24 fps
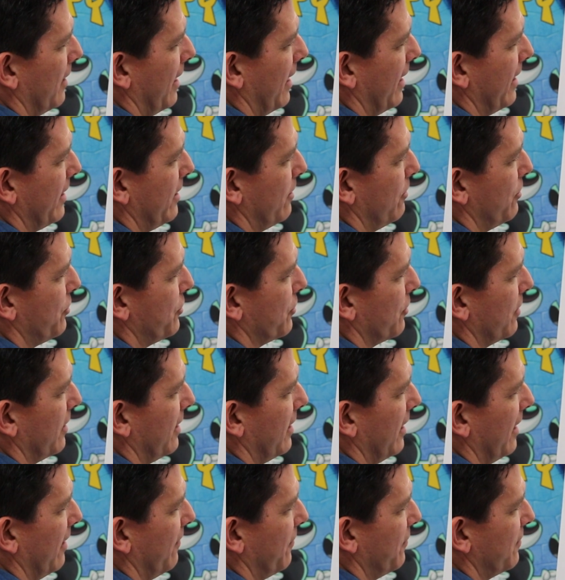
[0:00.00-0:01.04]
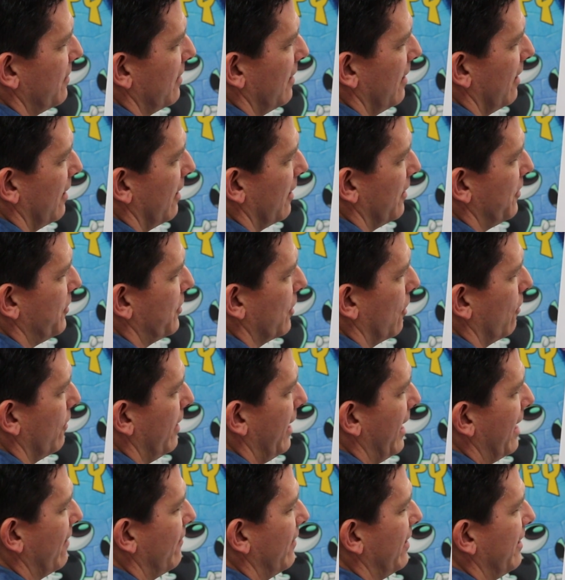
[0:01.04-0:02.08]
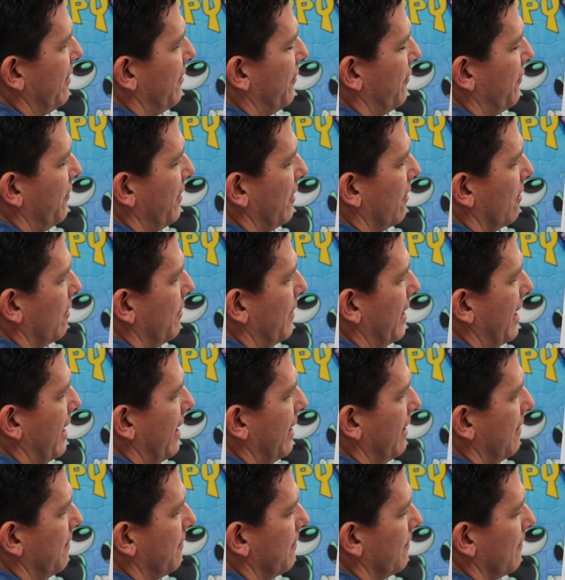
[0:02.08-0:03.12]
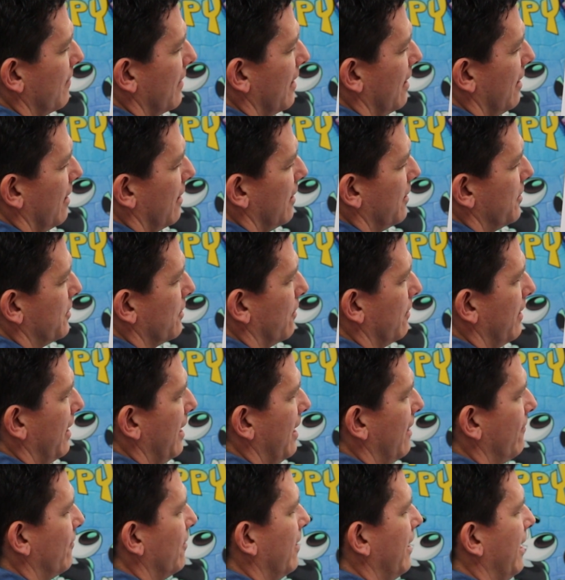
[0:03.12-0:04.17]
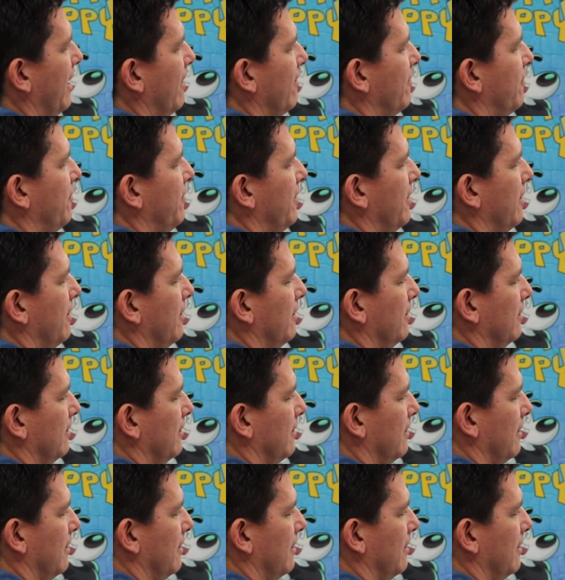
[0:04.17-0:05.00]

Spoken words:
how to use your gift. Don't have any fear about it. Don't ever have fear.